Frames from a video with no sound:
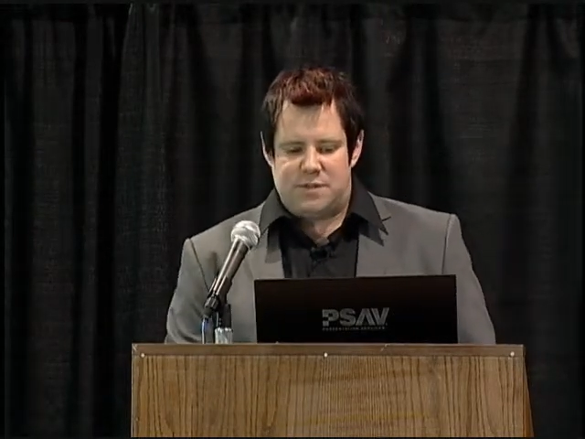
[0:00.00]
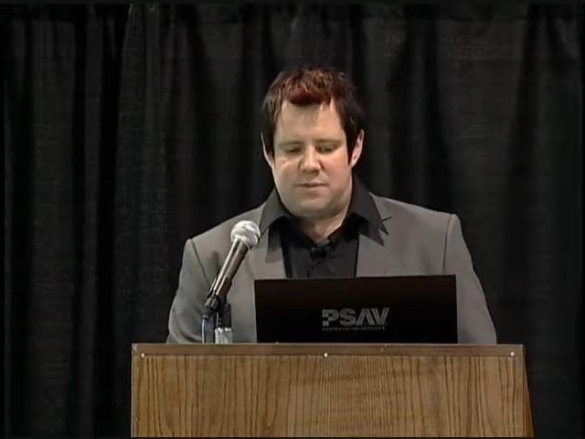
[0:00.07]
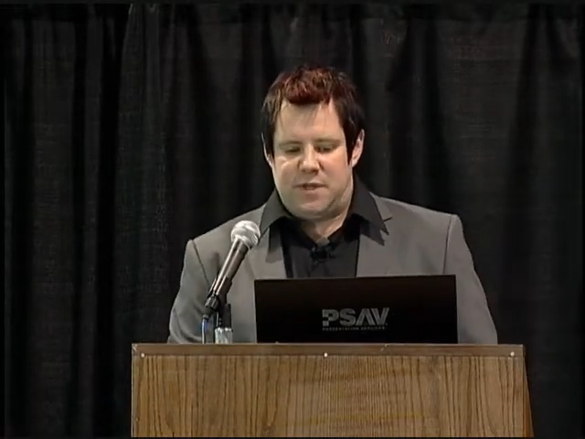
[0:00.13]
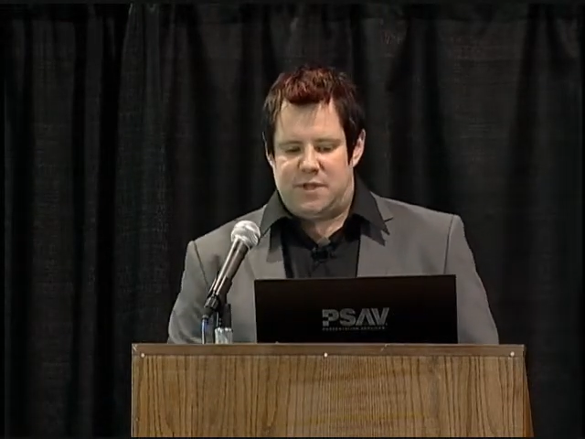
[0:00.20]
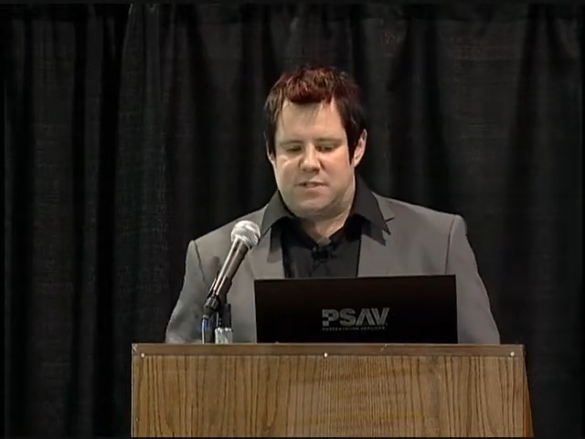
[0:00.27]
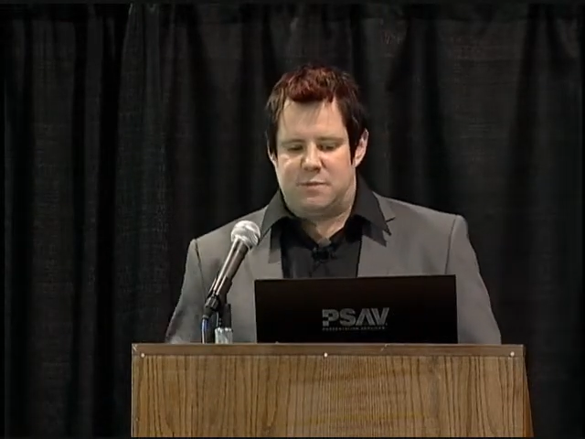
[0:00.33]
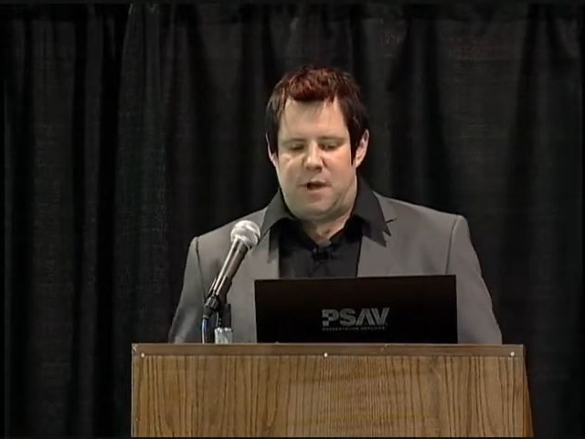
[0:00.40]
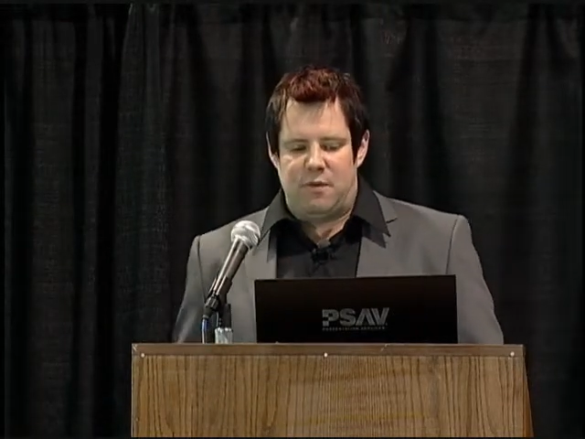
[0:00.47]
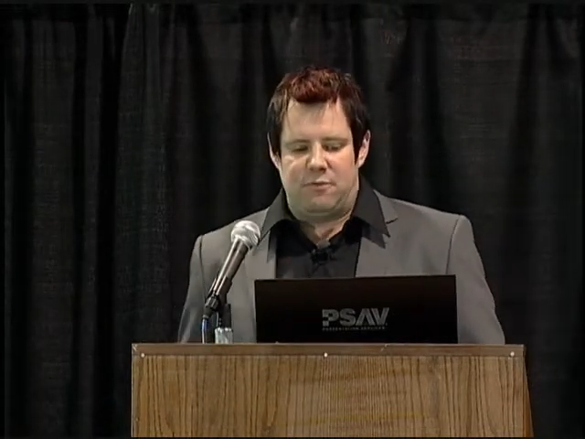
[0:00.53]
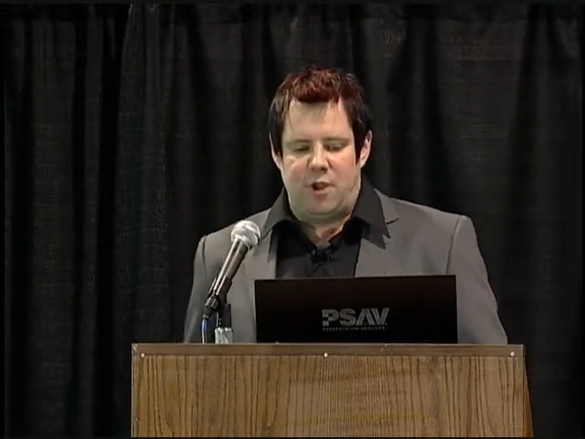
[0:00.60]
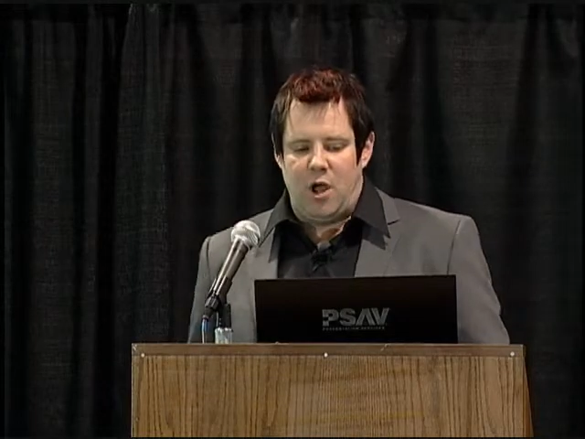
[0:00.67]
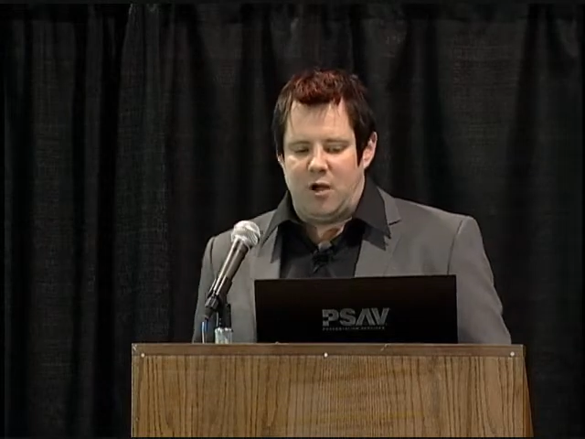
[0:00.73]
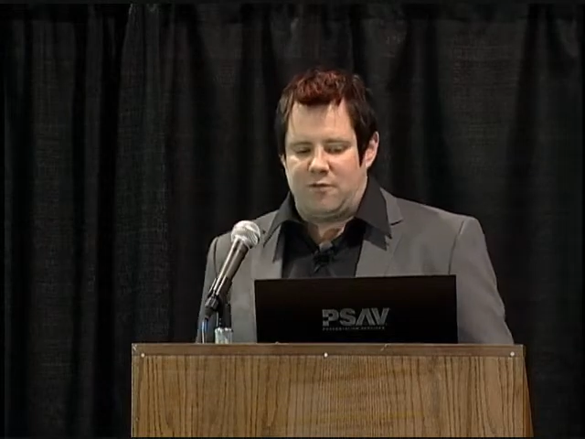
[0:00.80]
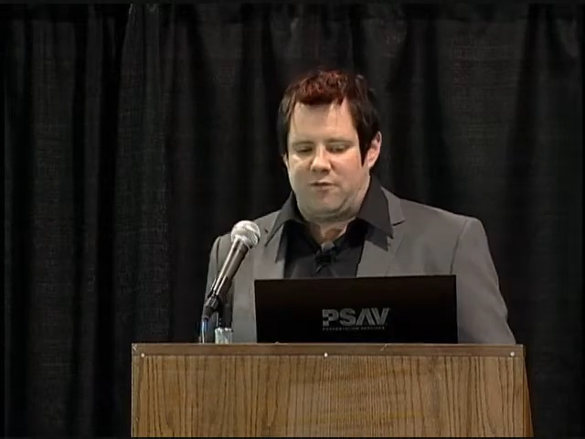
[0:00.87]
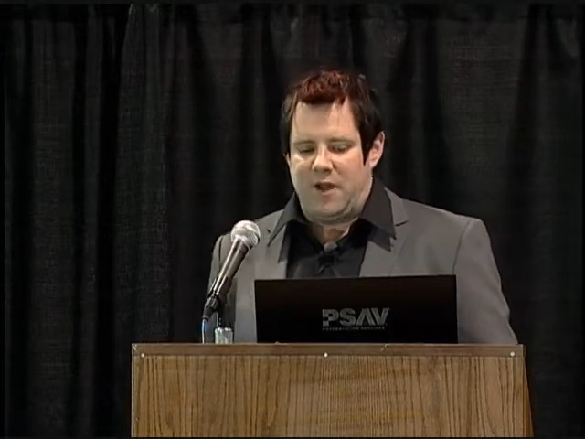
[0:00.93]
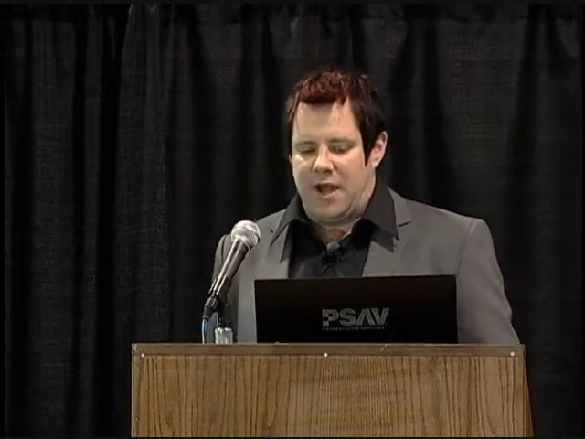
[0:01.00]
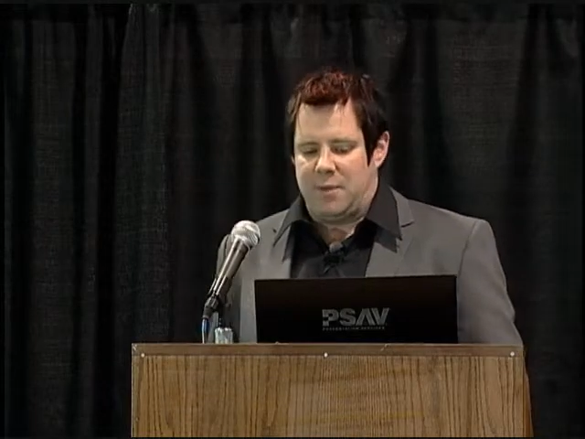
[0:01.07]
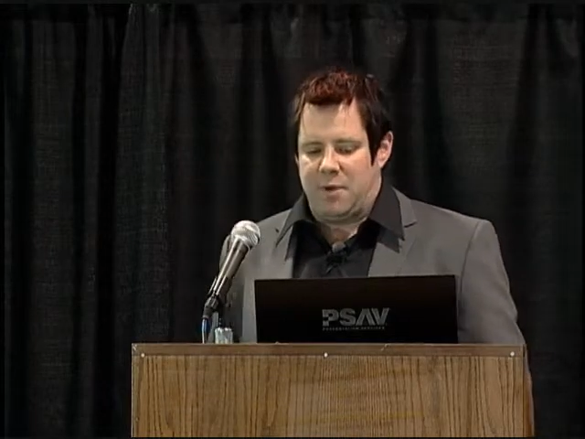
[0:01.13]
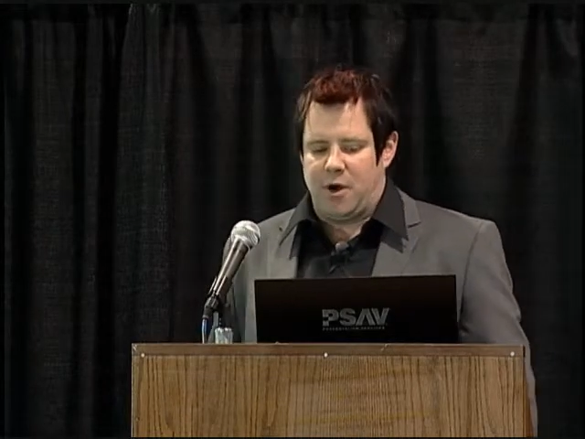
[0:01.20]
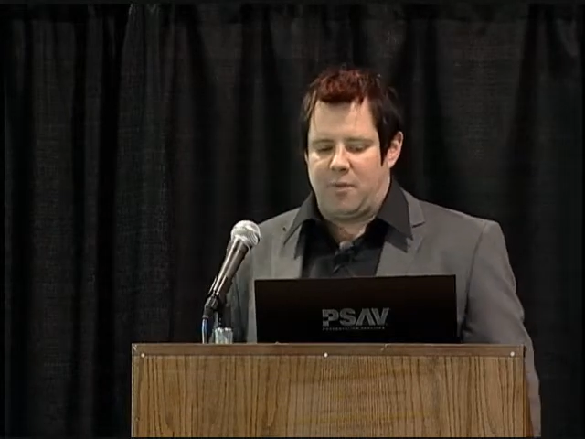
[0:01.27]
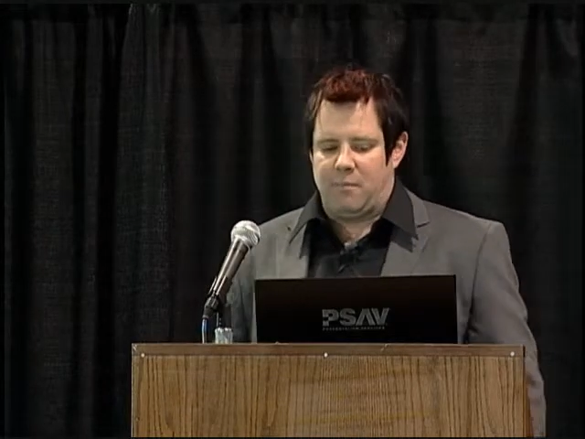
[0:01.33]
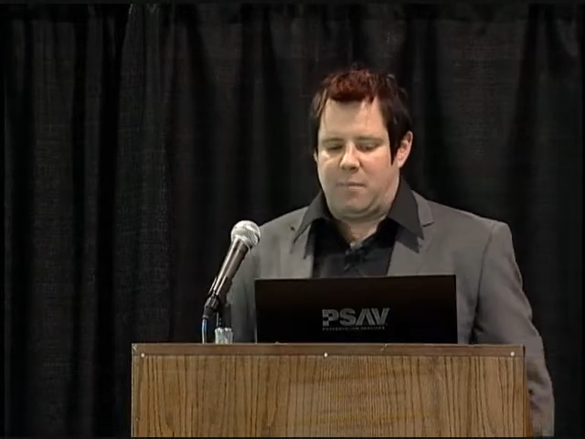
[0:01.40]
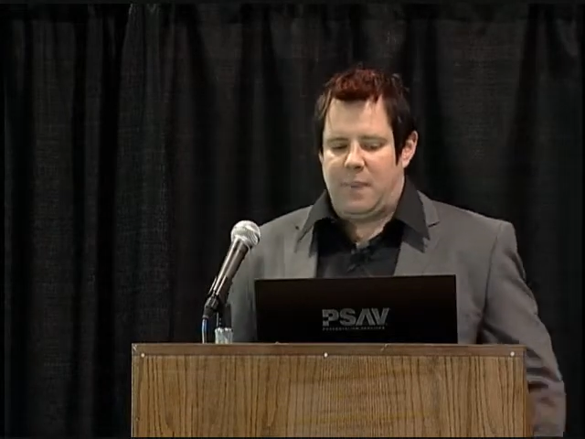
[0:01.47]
things about long fiber.